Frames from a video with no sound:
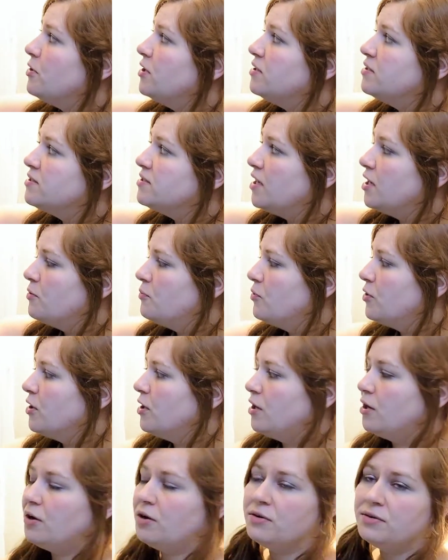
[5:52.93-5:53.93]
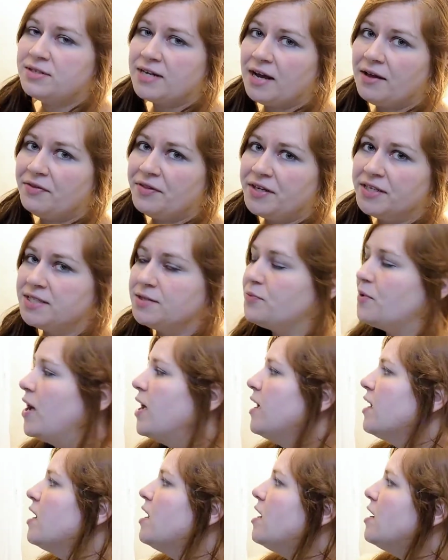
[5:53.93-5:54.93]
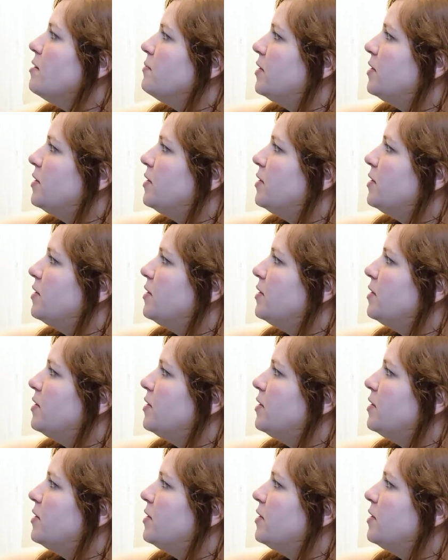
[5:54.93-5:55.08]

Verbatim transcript: but instead we're going to go down this way